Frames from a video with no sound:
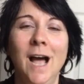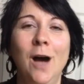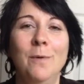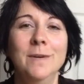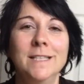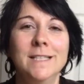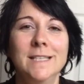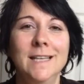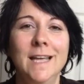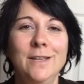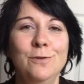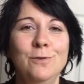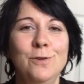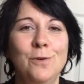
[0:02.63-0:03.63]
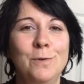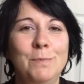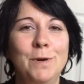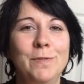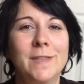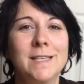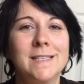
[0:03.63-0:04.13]
I wanted to let you know
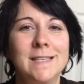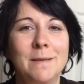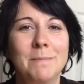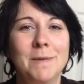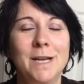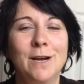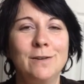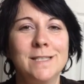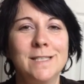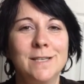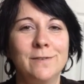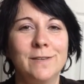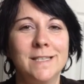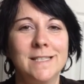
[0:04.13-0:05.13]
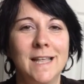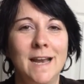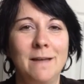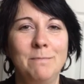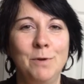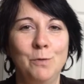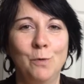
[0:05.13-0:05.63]
about the seminar series that
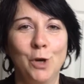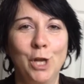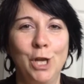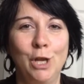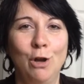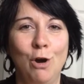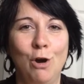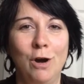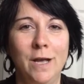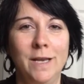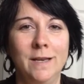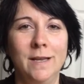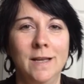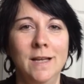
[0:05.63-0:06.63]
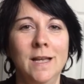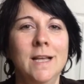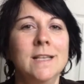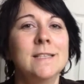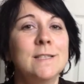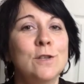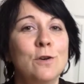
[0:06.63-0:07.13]
I've been working on.
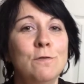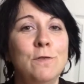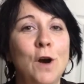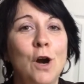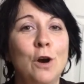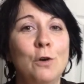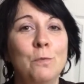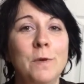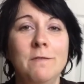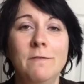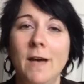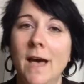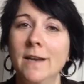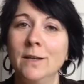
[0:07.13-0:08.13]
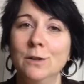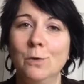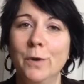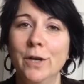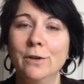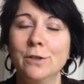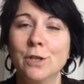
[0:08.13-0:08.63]
So far, we've had a
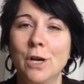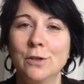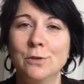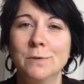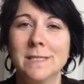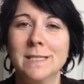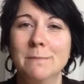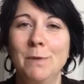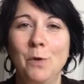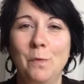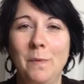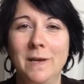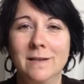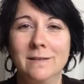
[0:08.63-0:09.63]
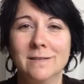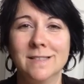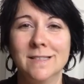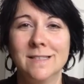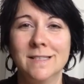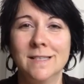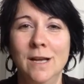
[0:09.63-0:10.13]
lawyer talk to us about
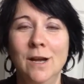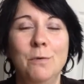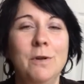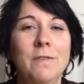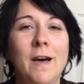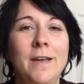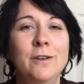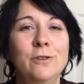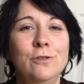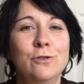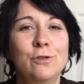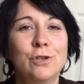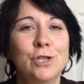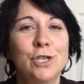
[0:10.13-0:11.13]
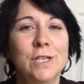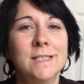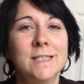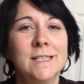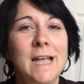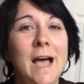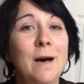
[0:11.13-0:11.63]
wills, we've had a
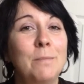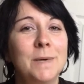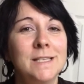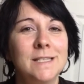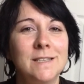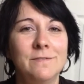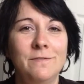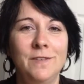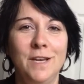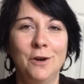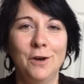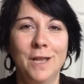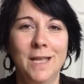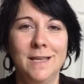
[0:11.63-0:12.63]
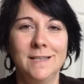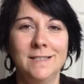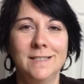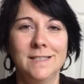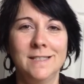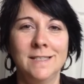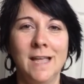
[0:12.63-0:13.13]
nutritionist help us to feed our
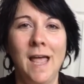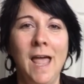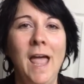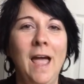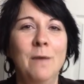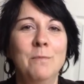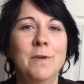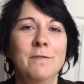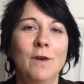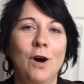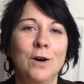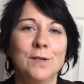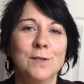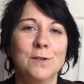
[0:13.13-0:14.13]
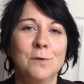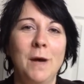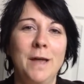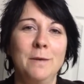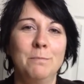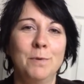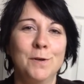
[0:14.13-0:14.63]
kids, and we've also
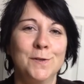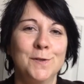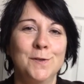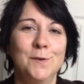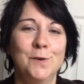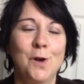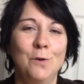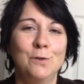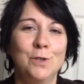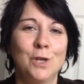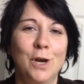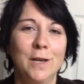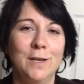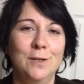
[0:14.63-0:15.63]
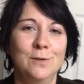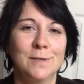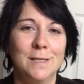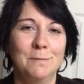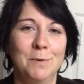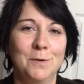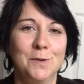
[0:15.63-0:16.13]
had a personal coach talking to
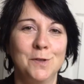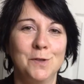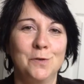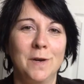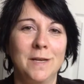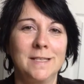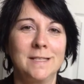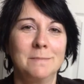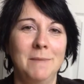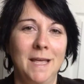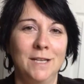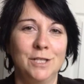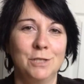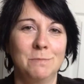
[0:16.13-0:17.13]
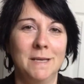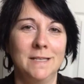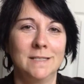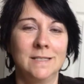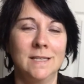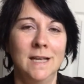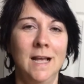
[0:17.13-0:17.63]
us about stress
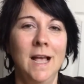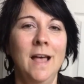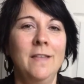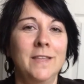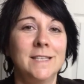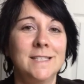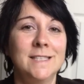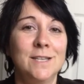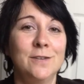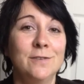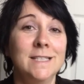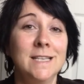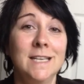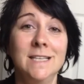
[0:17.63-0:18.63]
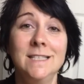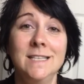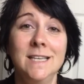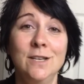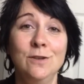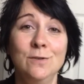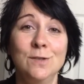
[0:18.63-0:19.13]
management. This series
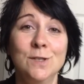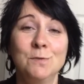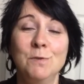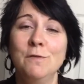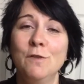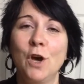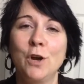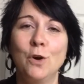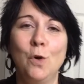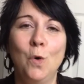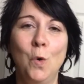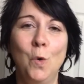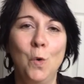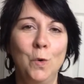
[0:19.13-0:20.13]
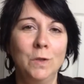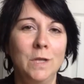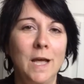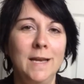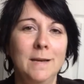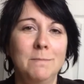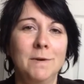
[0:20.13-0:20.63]
continues. We've got a whole
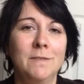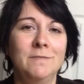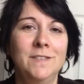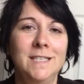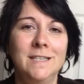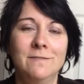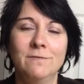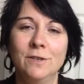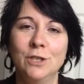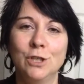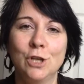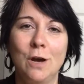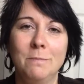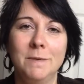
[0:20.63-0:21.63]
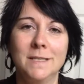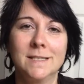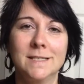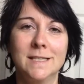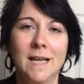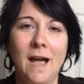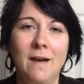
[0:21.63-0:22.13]
lineup of different topics
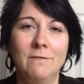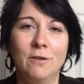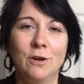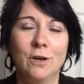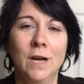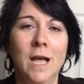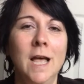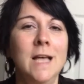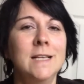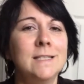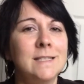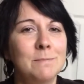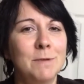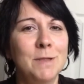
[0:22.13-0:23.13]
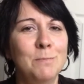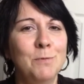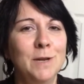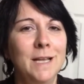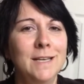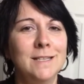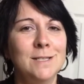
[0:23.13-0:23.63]
to cover, some of them
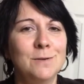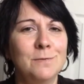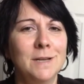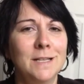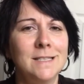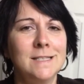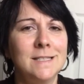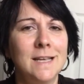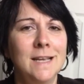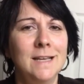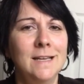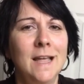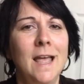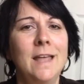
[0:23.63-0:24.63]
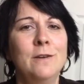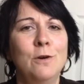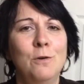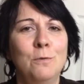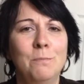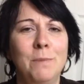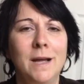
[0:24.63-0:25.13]
related to real estate and
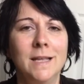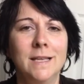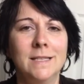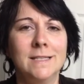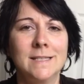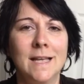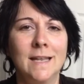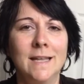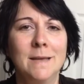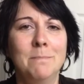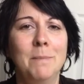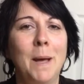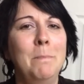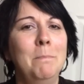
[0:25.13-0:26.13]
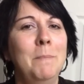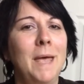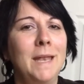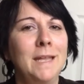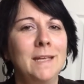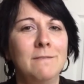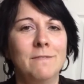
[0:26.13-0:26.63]
home buying and selling, but
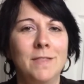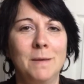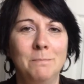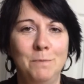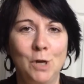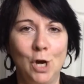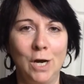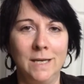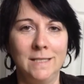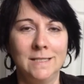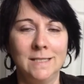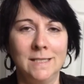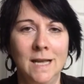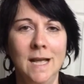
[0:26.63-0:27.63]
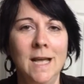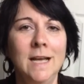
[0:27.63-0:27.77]
many of them not.